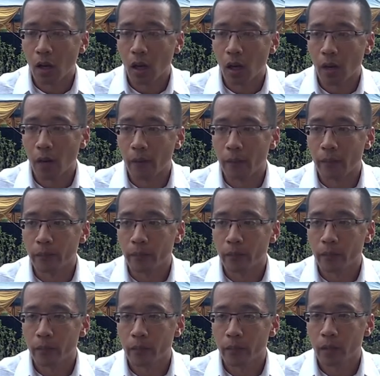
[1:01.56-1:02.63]
um,
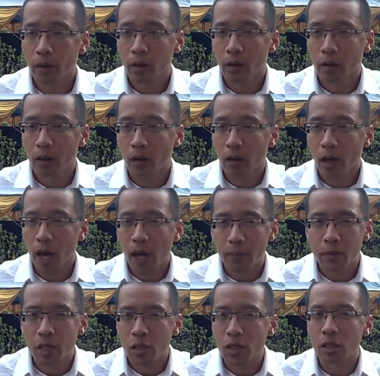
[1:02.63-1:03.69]

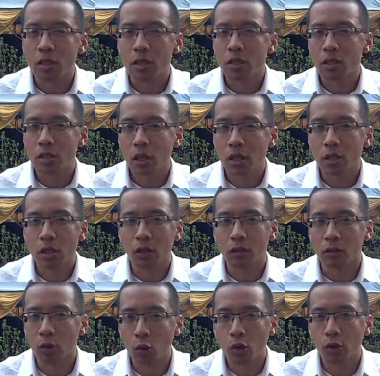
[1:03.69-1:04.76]
adaptation is such a
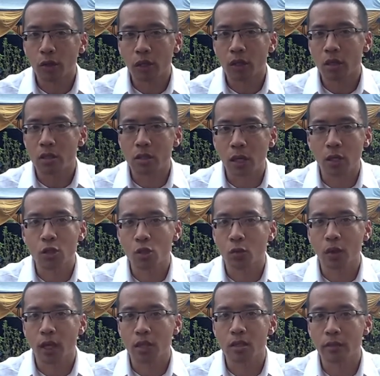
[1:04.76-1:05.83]
locally
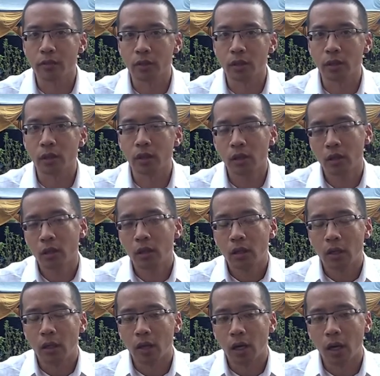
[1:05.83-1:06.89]
contextual activity
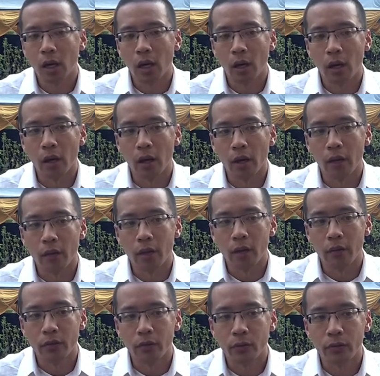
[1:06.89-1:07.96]
uh,
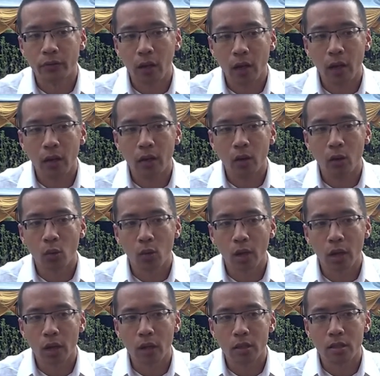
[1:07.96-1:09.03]
that if you find a
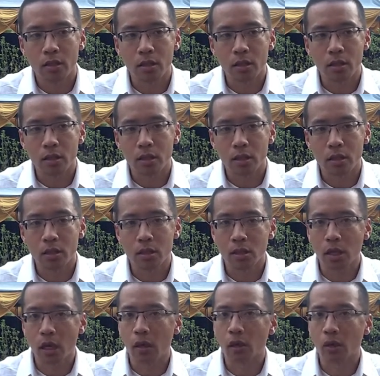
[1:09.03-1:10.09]
way to, to
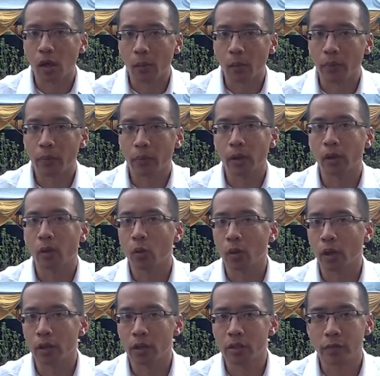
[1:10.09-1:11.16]
scale up in a
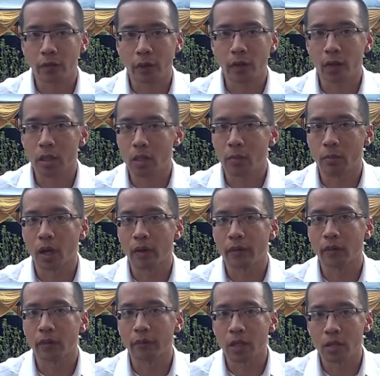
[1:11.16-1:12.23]
way that's friendly to
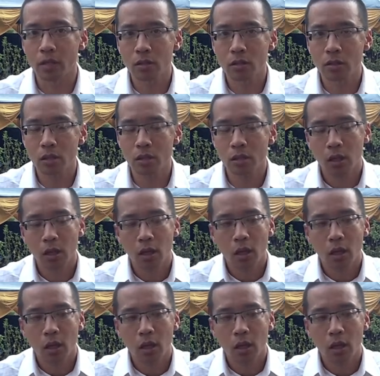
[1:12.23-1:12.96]
private investors,